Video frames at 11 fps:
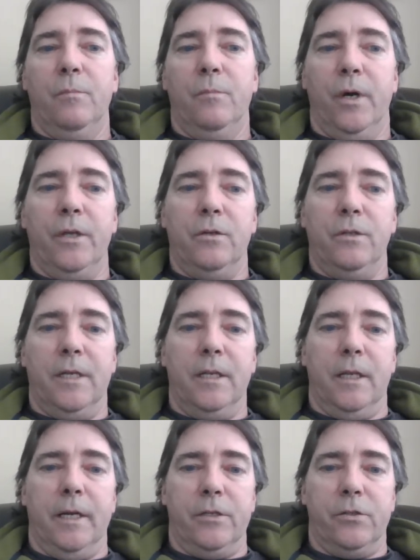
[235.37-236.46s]
But your
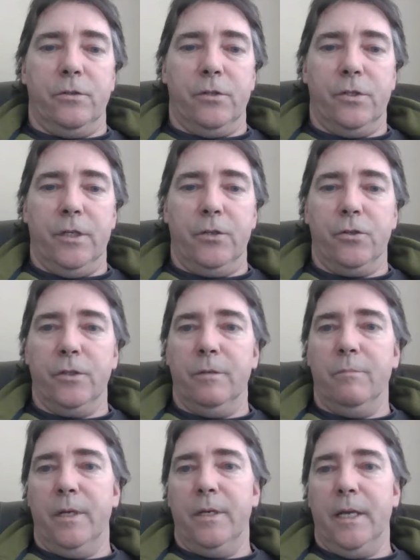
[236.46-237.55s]
deadlines are
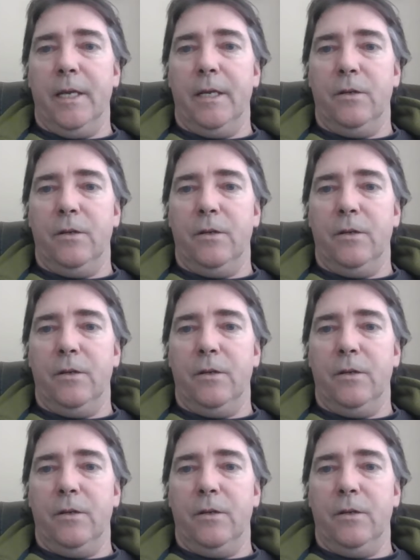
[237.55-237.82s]
essentially Monday